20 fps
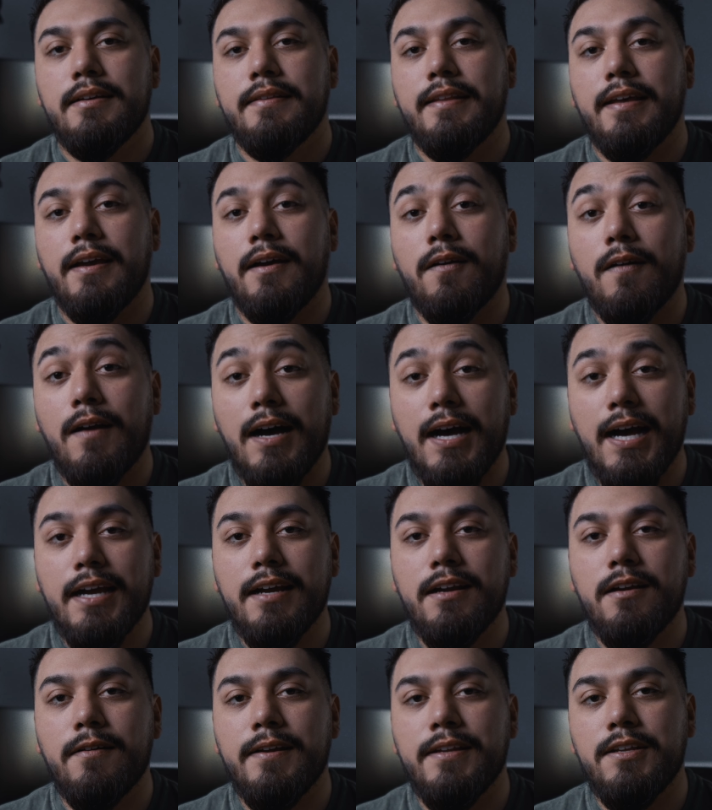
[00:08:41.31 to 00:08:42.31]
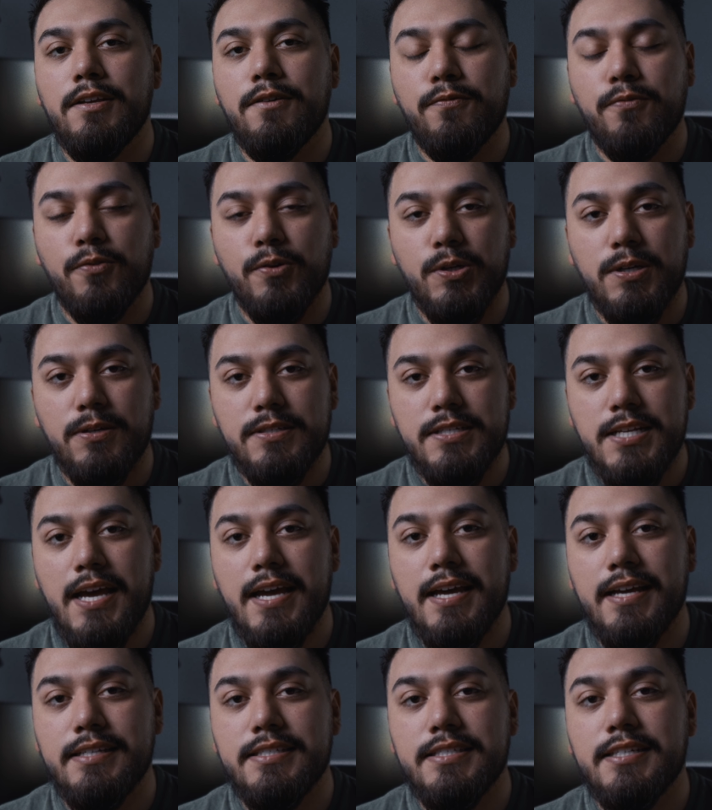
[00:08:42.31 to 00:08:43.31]
They are hiring you for your
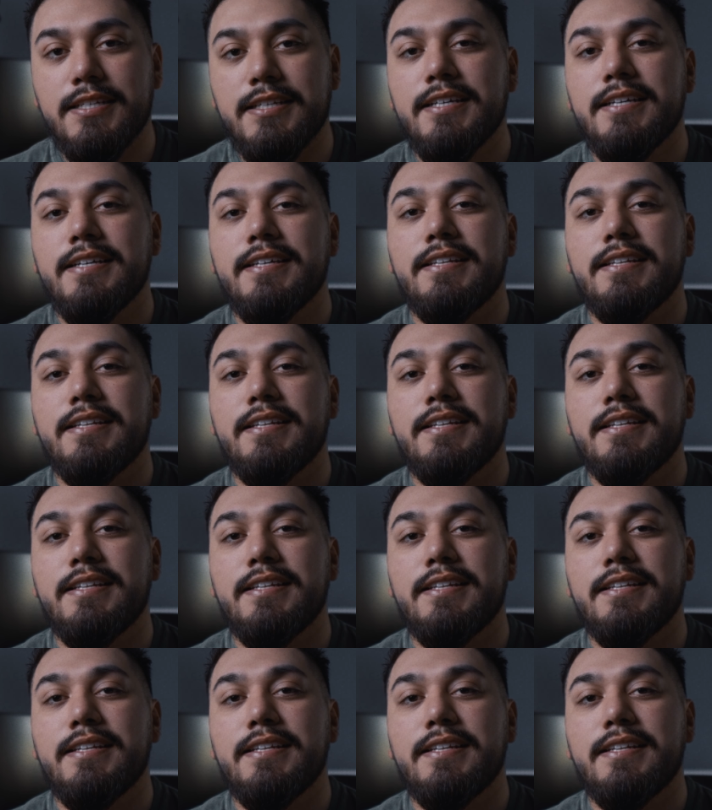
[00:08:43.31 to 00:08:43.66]
taste.